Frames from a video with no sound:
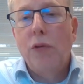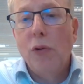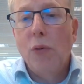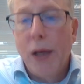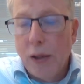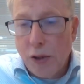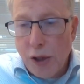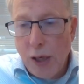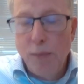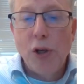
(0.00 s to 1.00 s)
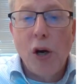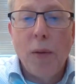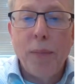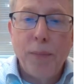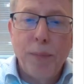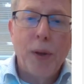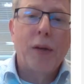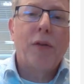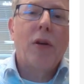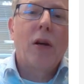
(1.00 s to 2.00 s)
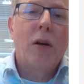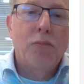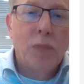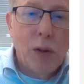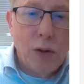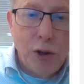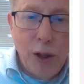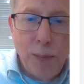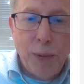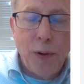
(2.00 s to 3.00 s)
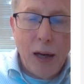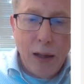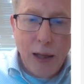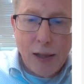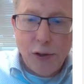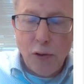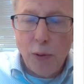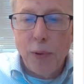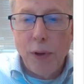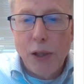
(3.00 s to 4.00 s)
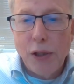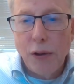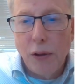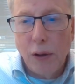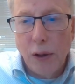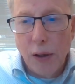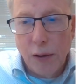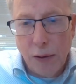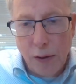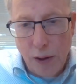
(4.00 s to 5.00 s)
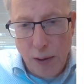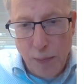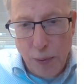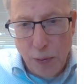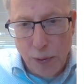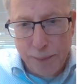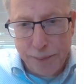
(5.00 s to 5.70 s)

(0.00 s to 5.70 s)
doing the same job, but cheaper and less operational input.